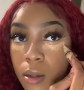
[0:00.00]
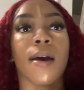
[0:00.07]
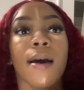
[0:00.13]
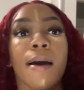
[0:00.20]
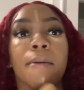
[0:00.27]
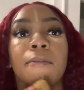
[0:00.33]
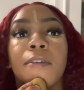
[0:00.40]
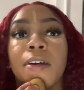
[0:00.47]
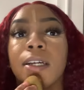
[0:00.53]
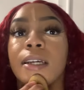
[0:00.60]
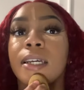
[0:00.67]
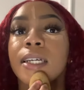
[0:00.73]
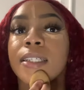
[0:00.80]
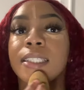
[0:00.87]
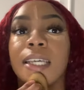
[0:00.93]
I'm very
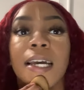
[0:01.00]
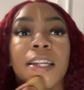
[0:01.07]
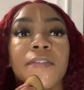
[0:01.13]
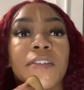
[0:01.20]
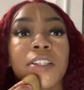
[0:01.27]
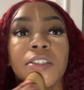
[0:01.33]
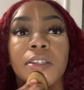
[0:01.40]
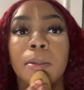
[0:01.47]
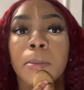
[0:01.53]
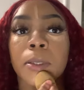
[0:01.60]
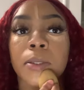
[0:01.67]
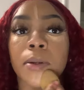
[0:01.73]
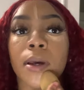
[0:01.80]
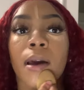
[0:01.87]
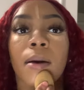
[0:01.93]
excited for the trip. I'm
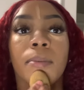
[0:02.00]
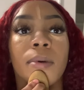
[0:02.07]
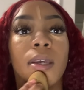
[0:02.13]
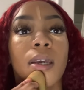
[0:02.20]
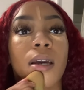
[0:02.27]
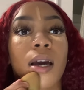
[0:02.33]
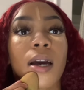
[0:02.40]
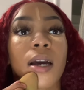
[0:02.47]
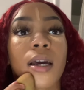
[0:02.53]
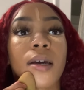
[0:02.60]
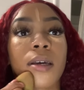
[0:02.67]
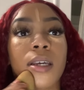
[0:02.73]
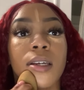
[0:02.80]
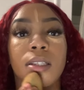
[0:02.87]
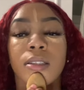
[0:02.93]
so happy
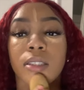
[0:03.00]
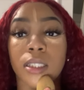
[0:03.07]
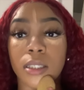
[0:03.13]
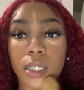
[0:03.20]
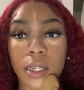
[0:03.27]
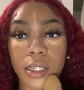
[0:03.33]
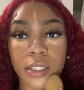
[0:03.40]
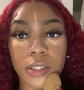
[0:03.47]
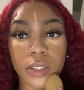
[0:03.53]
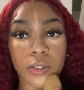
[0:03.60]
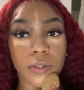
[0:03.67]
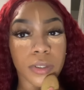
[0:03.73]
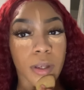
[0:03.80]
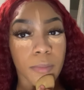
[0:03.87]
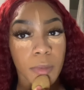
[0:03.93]
I decided to
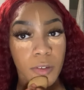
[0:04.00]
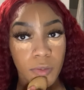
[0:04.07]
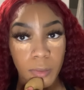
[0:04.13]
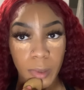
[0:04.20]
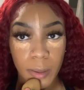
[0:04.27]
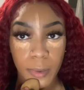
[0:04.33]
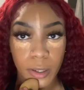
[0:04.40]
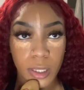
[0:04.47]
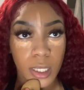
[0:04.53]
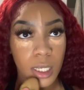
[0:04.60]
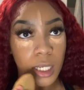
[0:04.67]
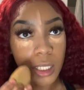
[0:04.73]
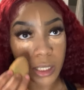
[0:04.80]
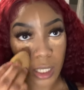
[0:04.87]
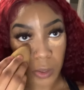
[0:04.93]
do something for my birthday
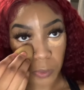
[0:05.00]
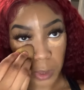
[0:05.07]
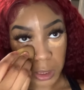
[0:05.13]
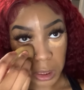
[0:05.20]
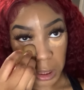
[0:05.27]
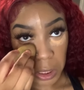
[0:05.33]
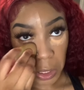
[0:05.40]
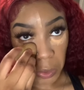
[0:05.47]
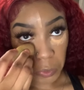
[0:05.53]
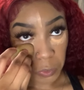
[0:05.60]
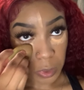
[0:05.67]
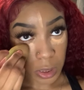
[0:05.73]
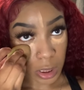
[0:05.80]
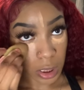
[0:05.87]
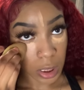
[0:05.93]
because I wasn't
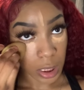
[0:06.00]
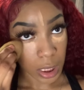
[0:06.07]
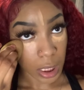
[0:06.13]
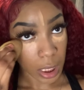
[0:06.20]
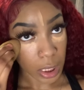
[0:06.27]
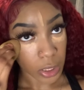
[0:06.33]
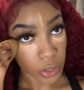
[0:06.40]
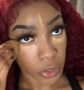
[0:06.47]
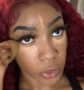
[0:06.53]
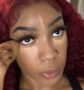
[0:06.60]
originally gonna do